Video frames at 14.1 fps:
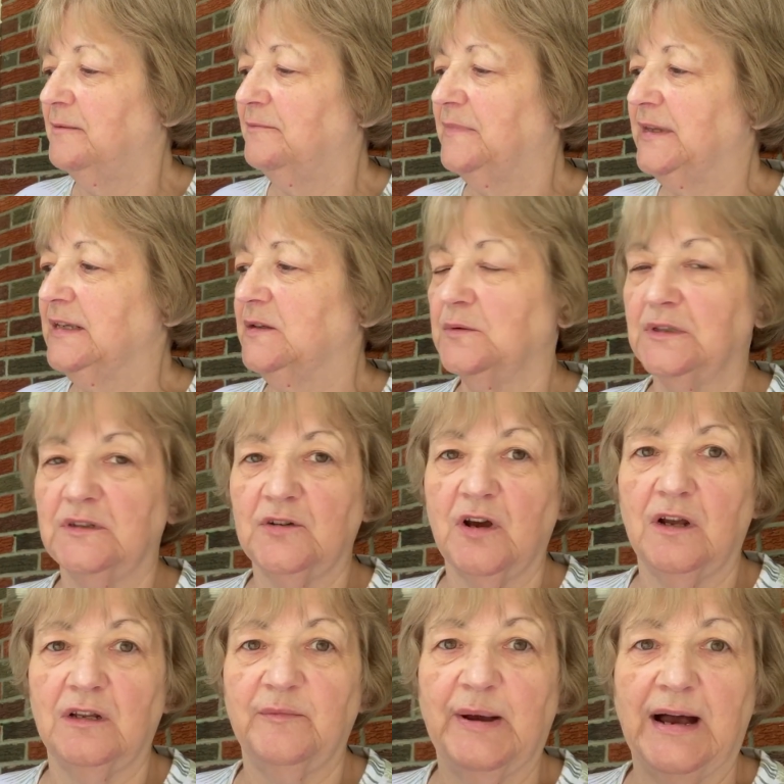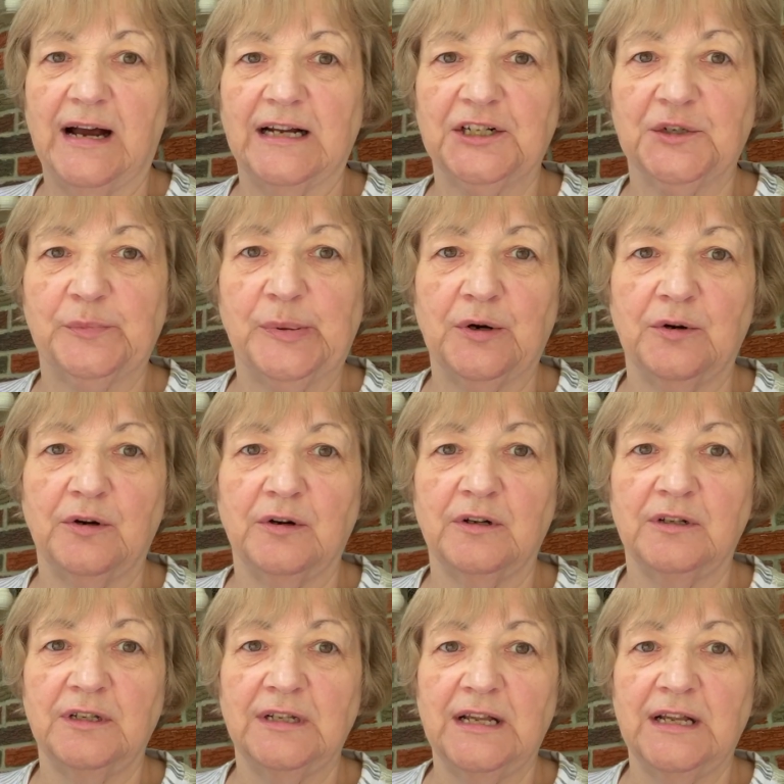This one's called Posh Pearl,